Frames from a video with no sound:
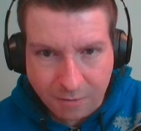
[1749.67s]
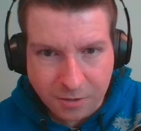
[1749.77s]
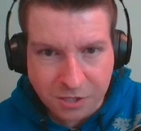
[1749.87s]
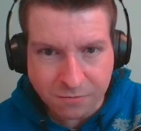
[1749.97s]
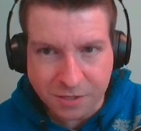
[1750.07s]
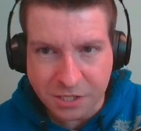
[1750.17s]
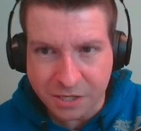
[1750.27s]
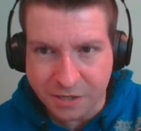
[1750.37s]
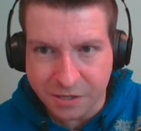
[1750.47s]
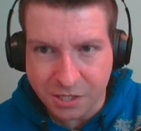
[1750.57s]
How much would he
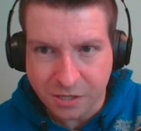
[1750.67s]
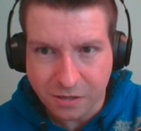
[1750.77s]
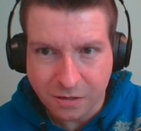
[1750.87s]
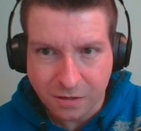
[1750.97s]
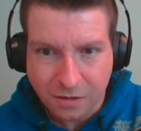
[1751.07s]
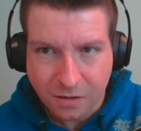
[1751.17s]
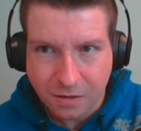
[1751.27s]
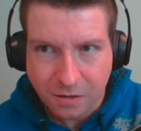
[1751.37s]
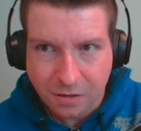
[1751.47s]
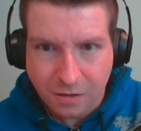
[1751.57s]
charge?
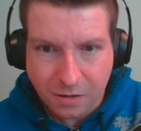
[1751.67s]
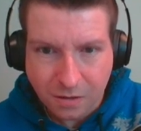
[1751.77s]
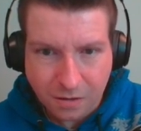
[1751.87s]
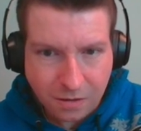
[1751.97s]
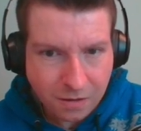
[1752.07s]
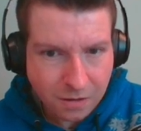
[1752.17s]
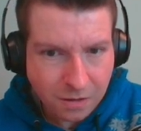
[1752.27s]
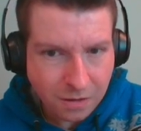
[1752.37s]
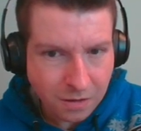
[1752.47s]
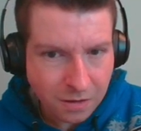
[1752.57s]
I'll not beat round the
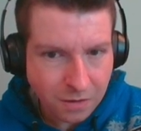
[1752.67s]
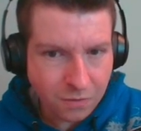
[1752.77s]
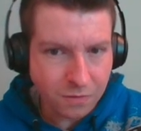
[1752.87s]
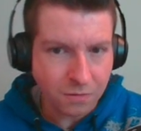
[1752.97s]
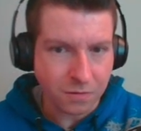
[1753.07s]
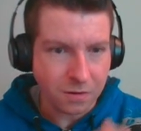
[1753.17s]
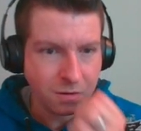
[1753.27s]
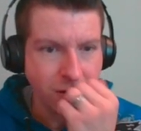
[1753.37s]
bush. Woo.